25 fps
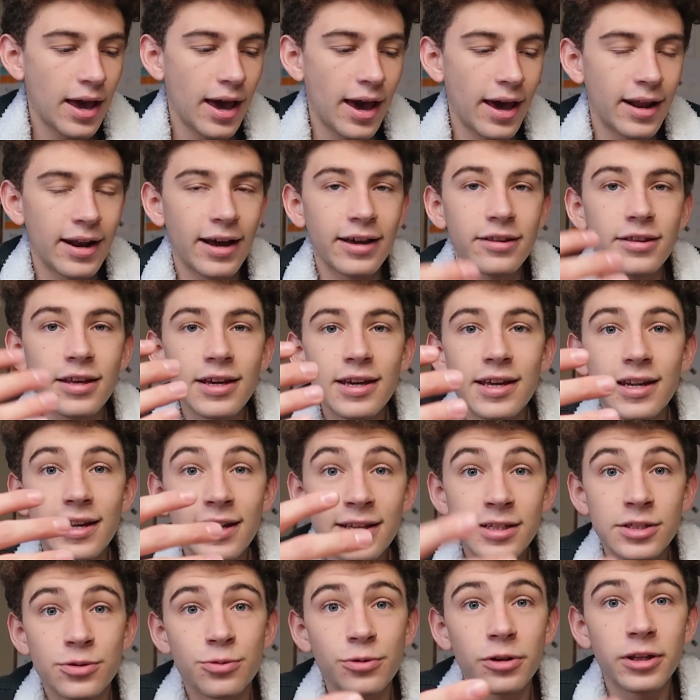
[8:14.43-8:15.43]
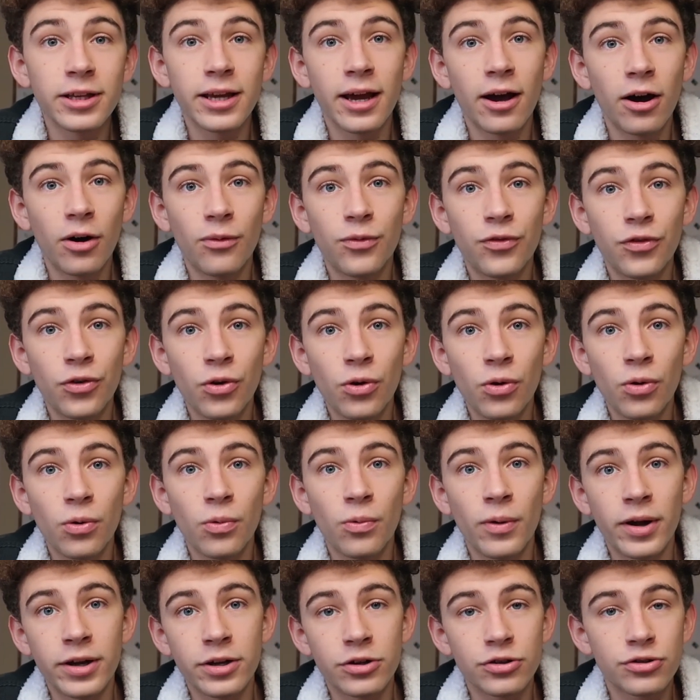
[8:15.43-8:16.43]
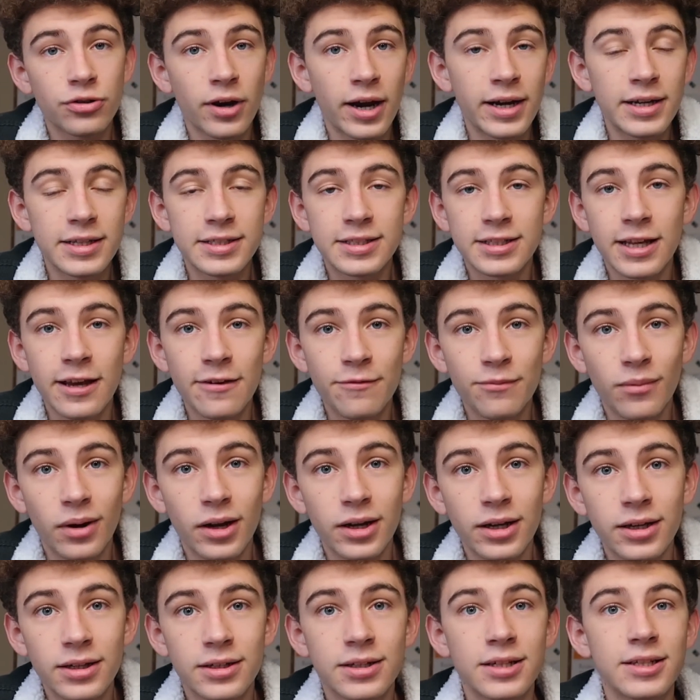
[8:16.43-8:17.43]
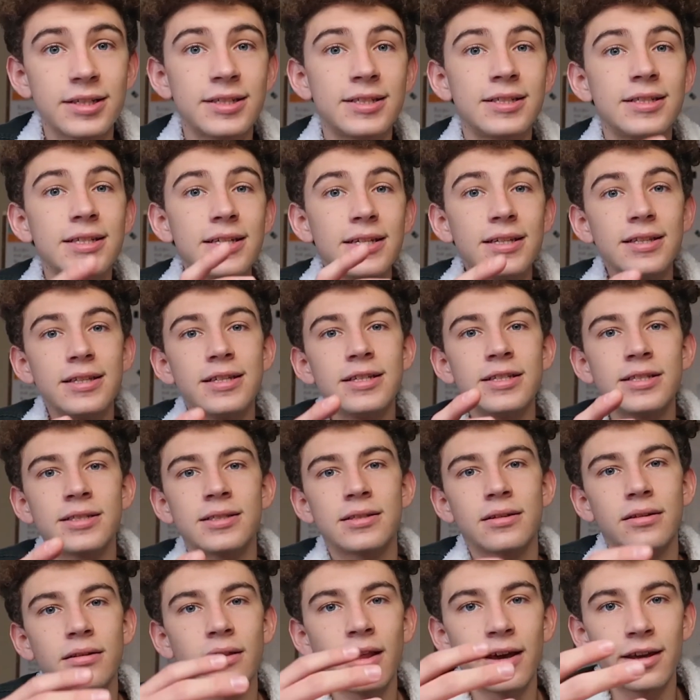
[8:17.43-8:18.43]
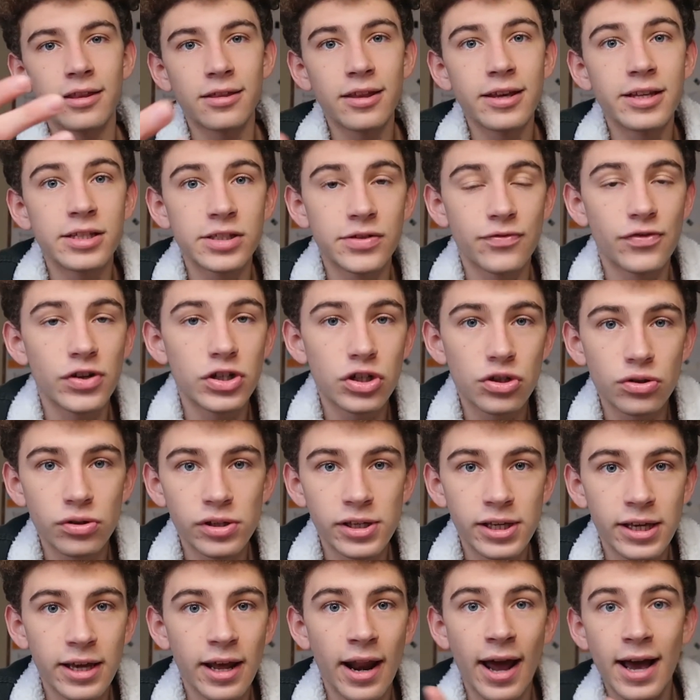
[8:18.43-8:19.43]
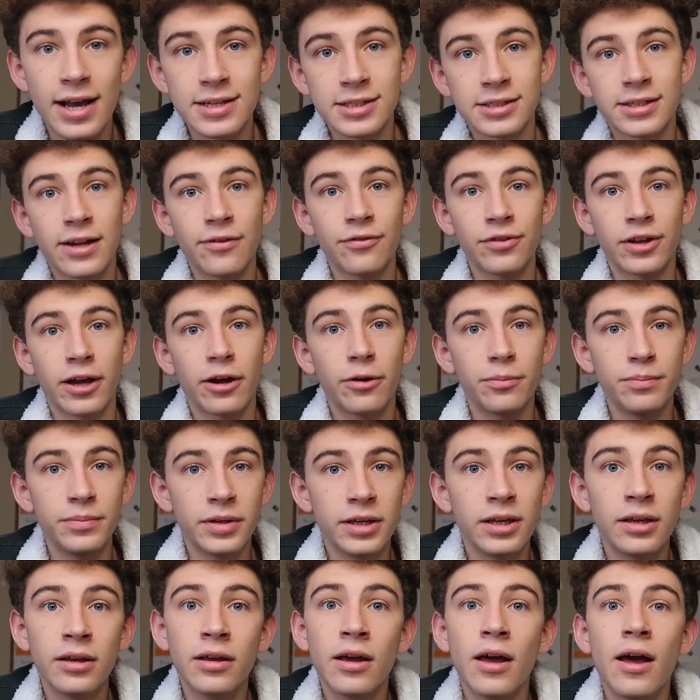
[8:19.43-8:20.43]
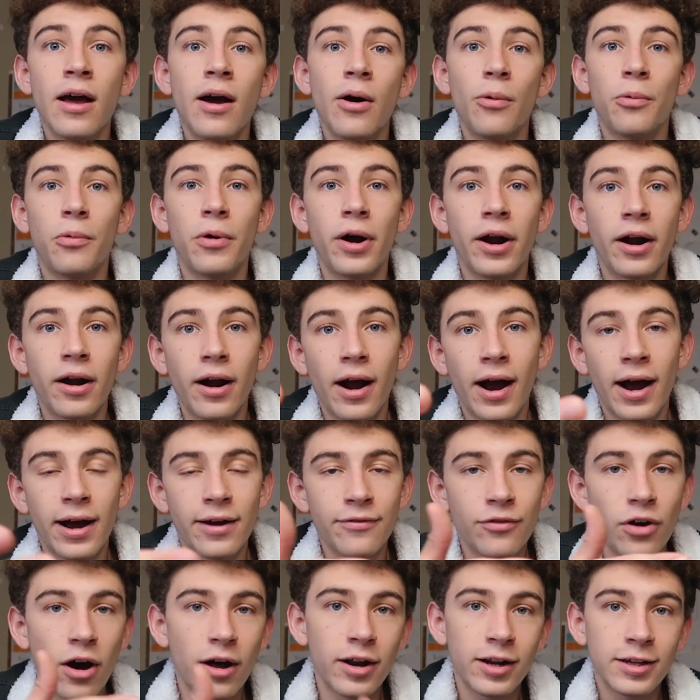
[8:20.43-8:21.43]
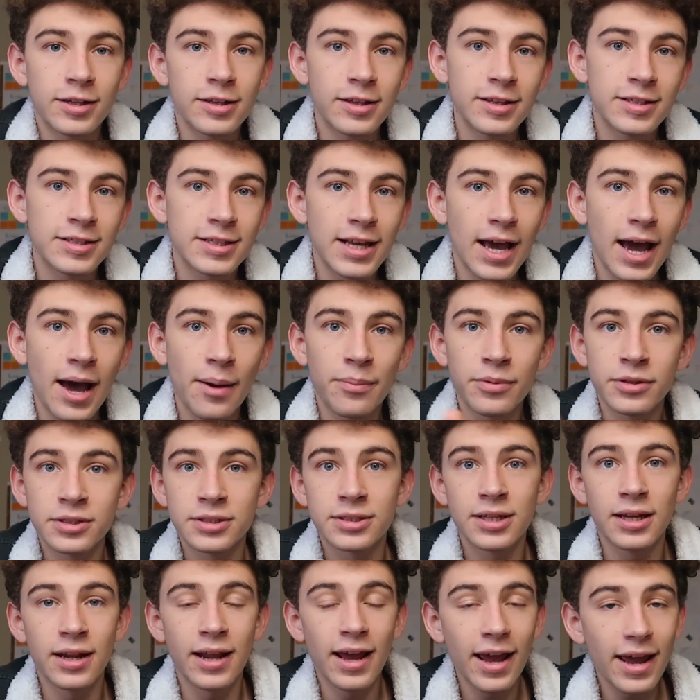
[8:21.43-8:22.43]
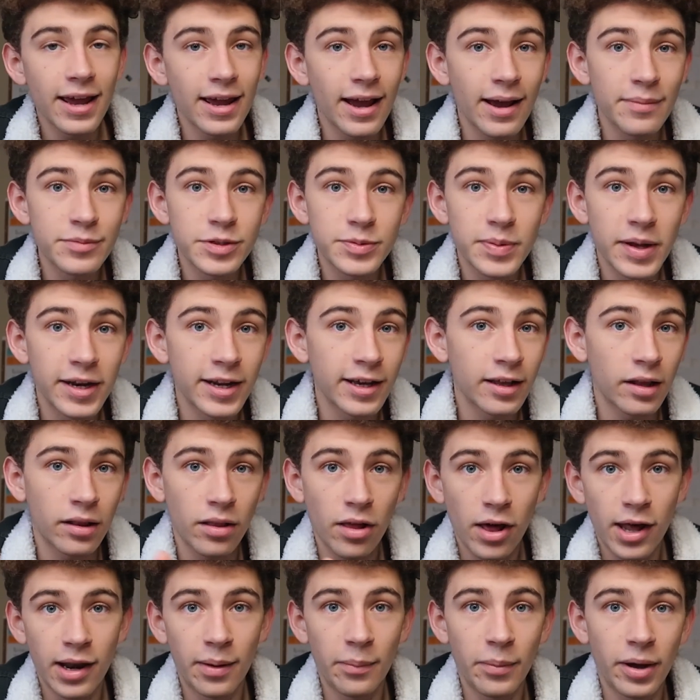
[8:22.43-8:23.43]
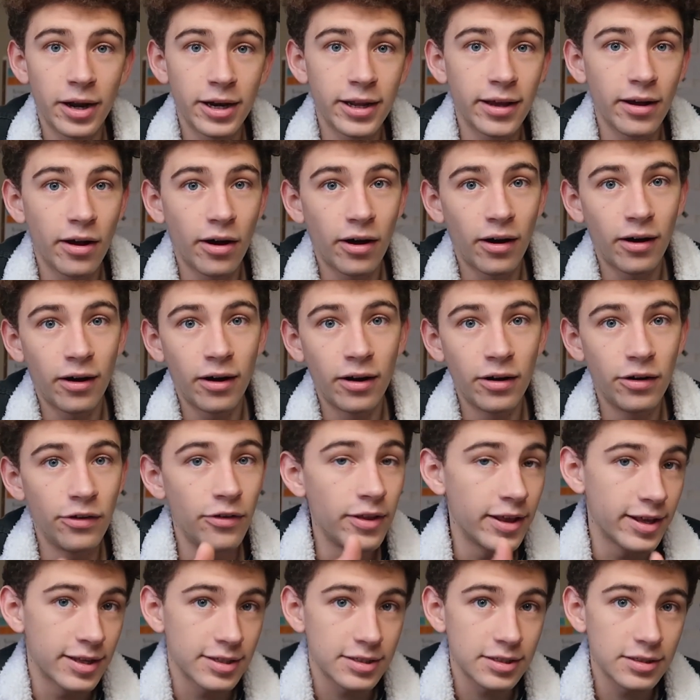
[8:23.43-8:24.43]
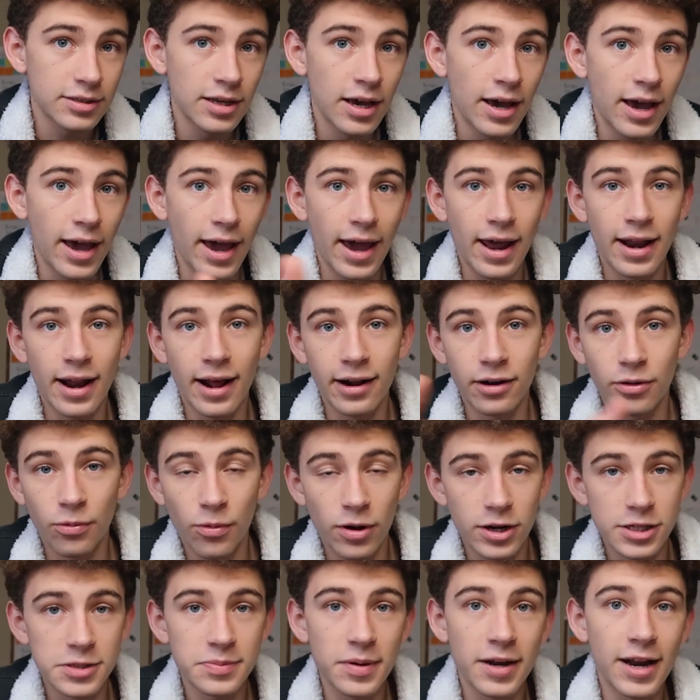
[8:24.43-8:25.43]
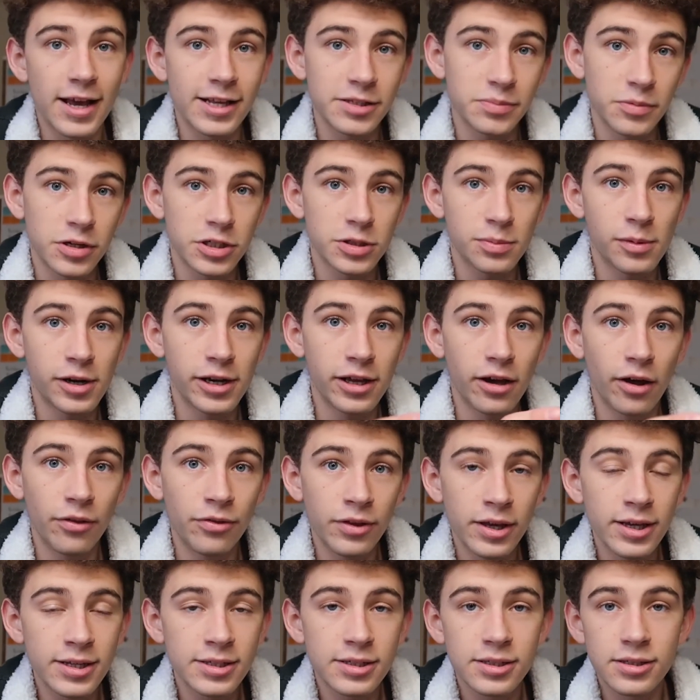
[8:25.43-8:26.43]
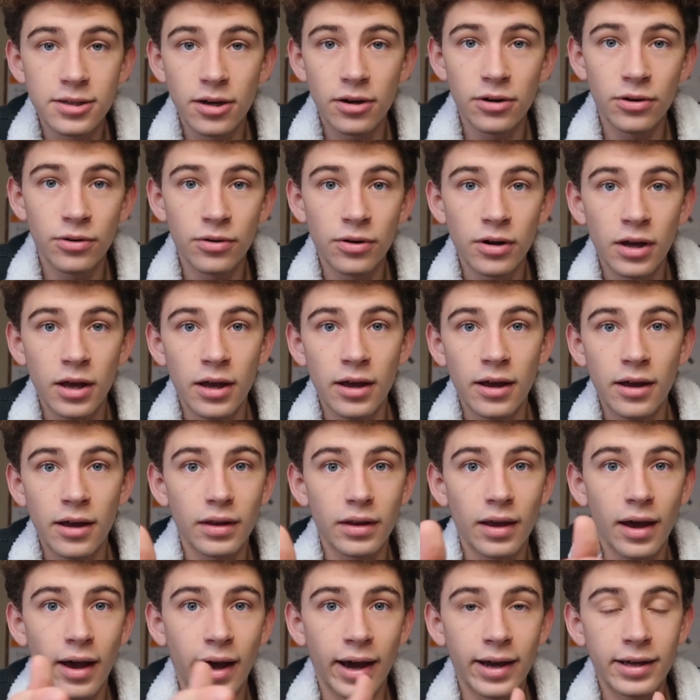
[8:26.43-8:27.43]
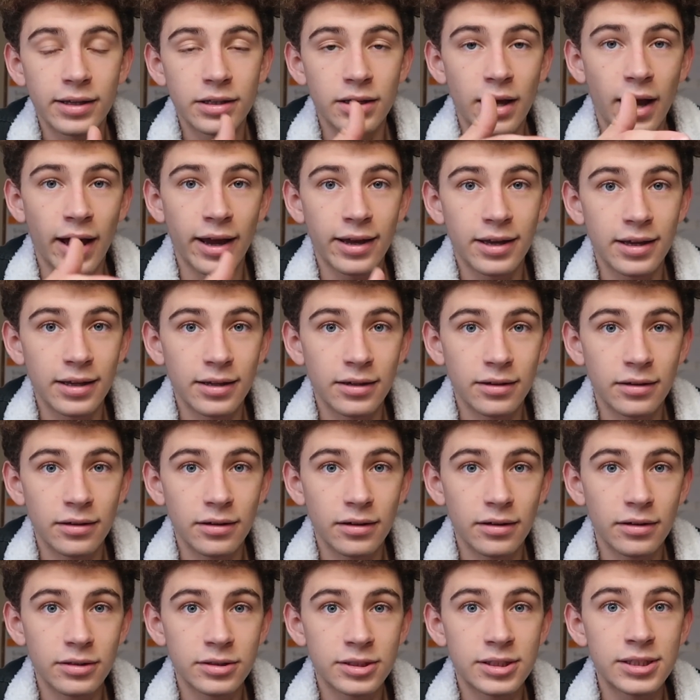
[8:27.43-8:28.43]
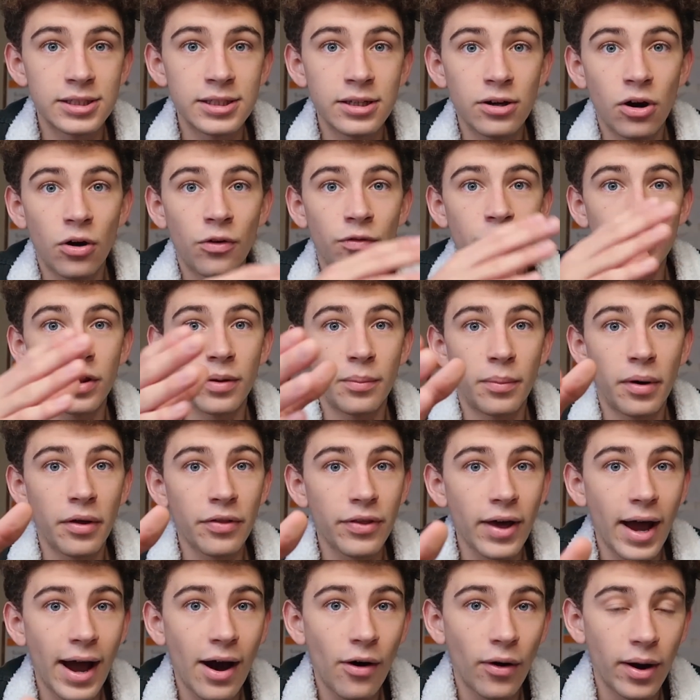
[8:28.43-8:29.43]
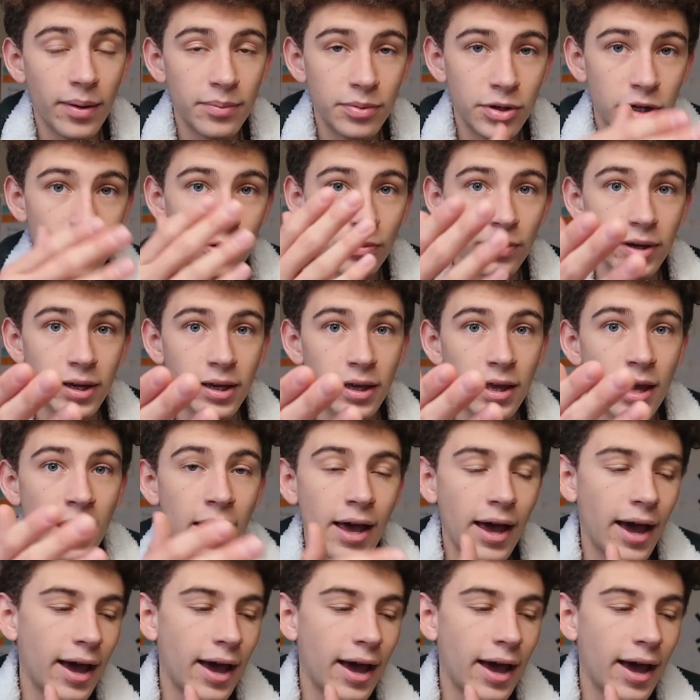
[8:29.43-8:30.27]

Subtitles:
And I think it is really helpful when you're trying to save money to see these like things visually. It has definitely helped me where I've gone into this app and said, hey, I'm spending a lot of money on this, and I don't want to spend as much money on this, so I can see over the month how I'm doing.